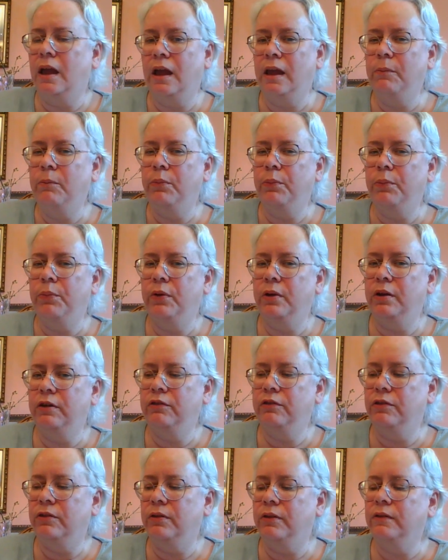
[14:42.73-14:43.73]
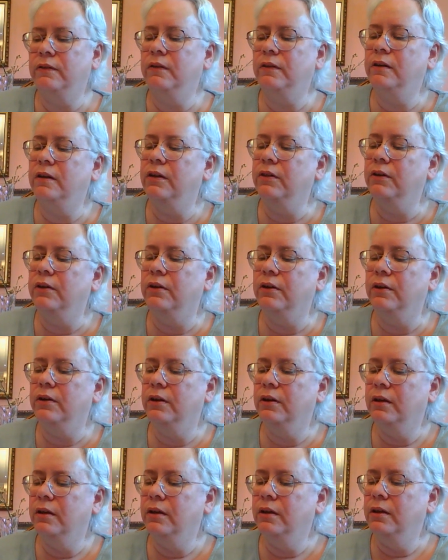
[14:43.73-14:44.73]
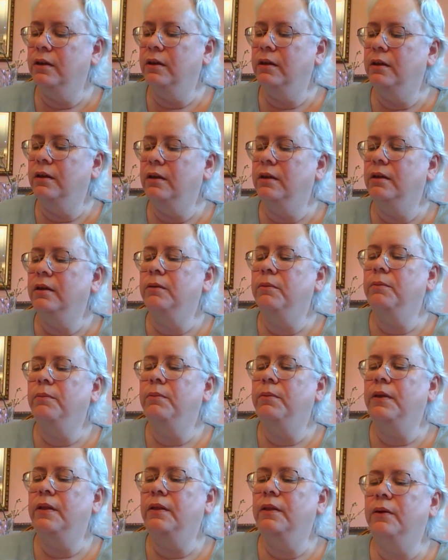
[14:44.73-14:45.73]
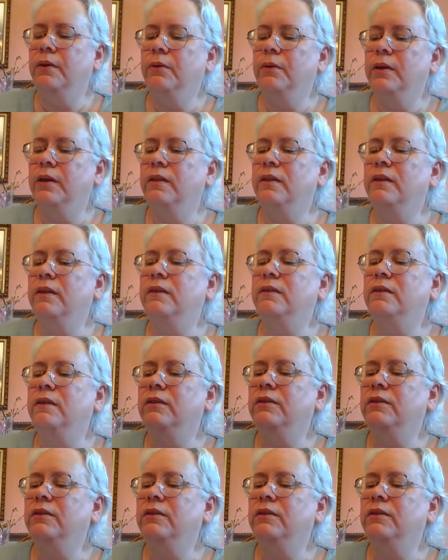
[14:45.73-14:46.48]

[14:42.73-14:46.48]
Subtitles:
I'm pretty sure there's another pillow in this